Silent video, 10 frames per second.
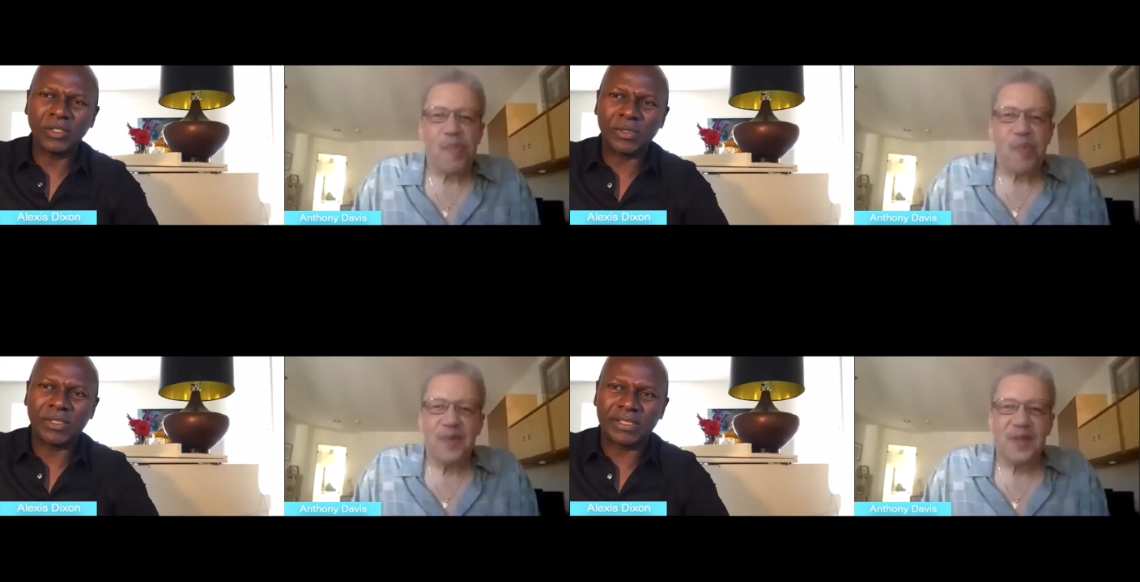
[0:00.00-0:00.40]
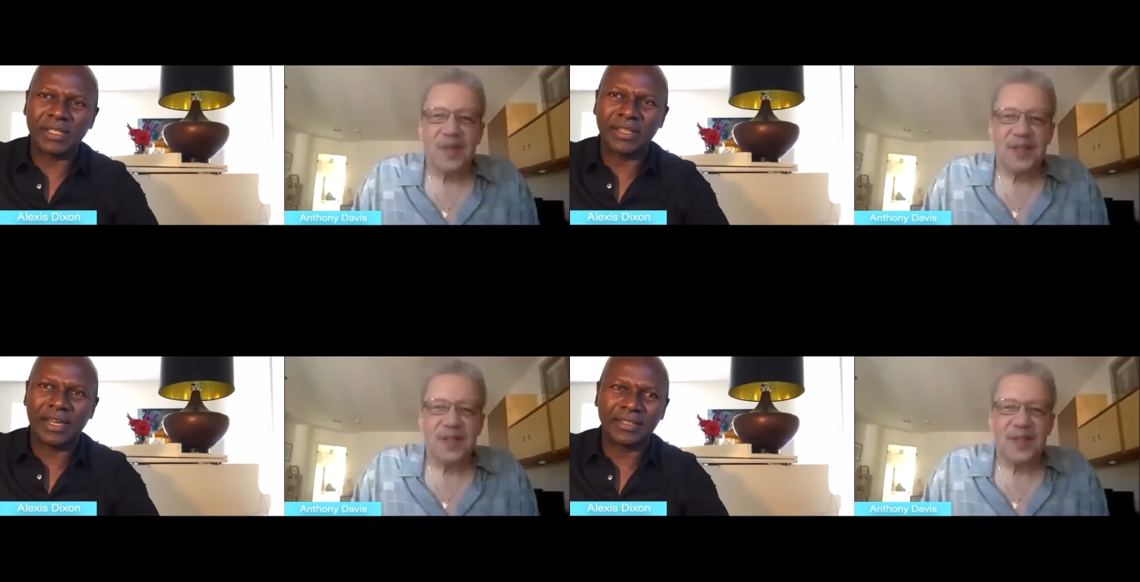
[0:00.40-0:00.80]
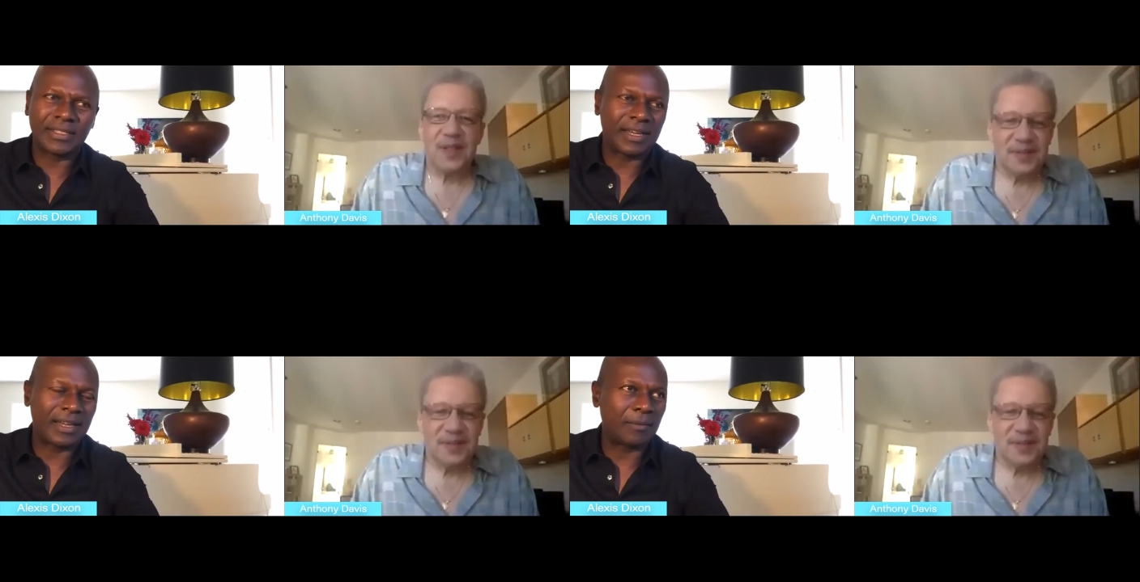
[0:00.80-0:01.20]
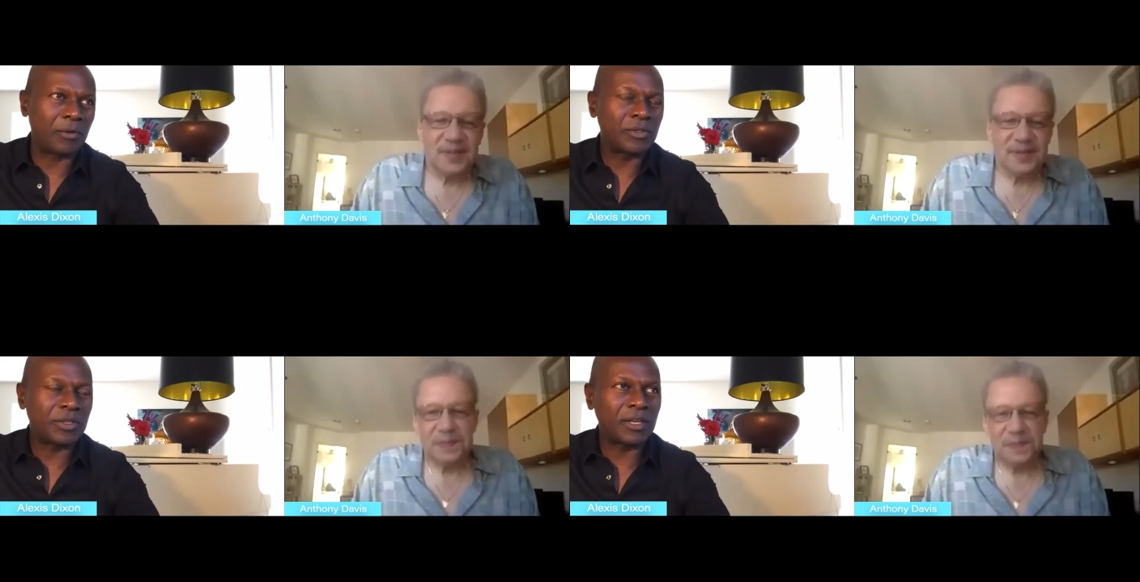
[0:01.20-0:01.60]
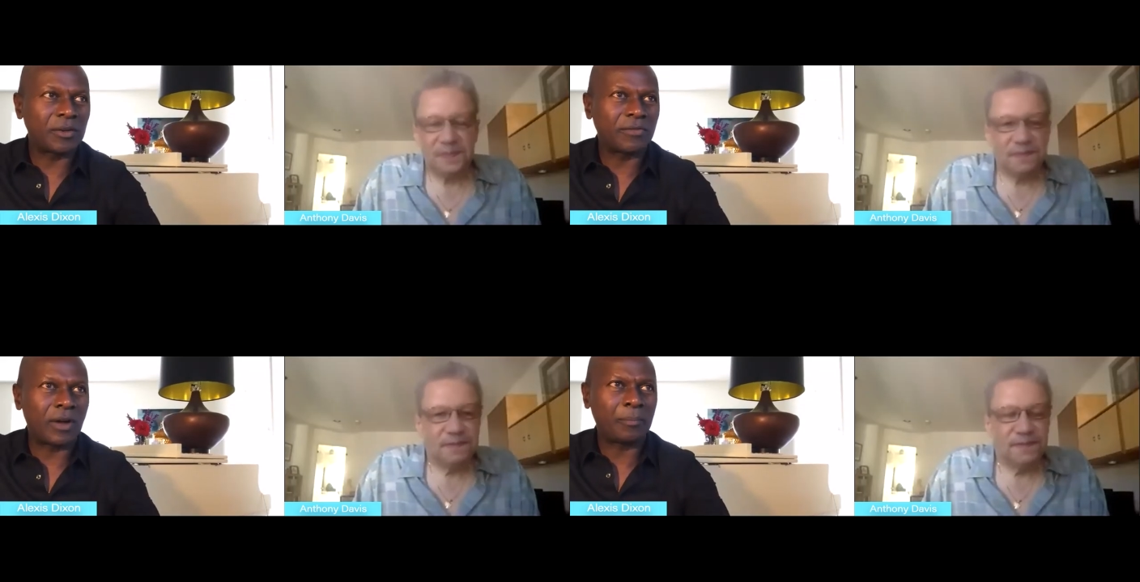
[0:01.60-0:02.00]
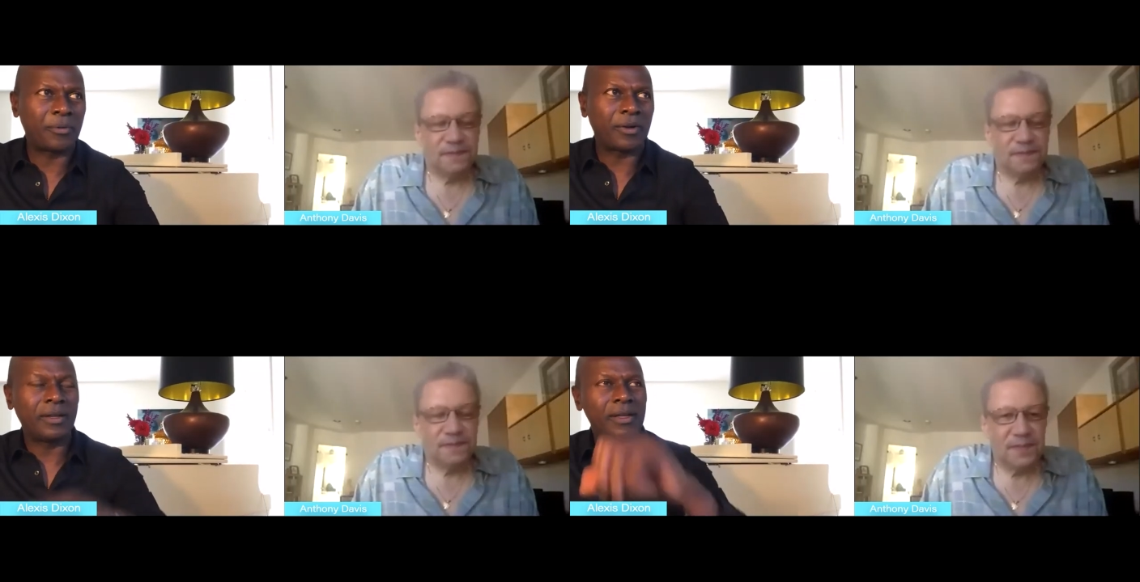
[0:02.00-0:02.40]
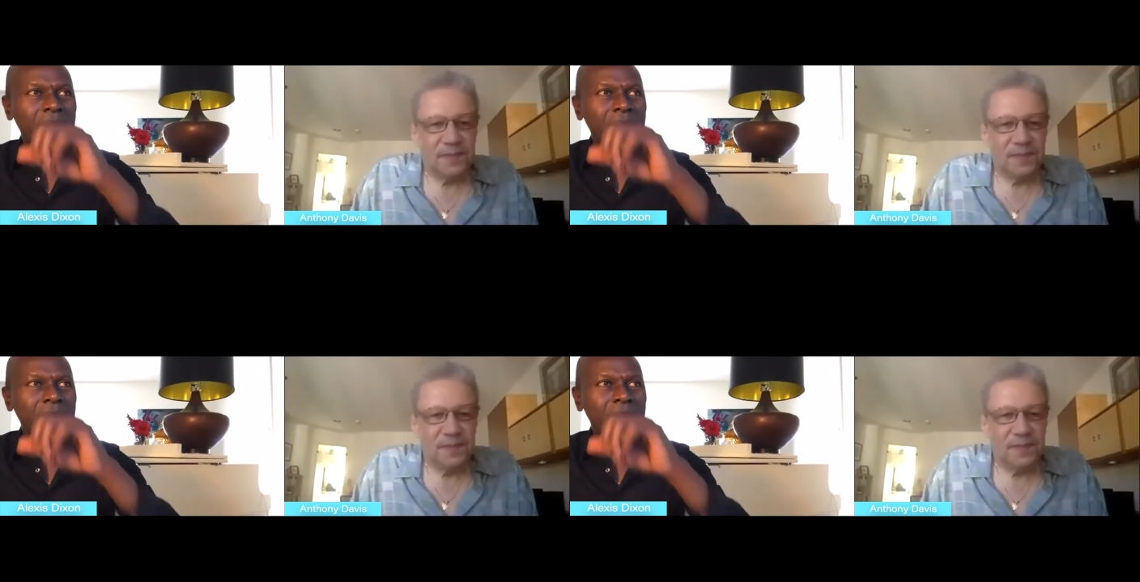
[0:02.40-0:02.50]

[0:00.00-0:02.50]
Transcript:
Speaker 1: interesting that um, when you think of opera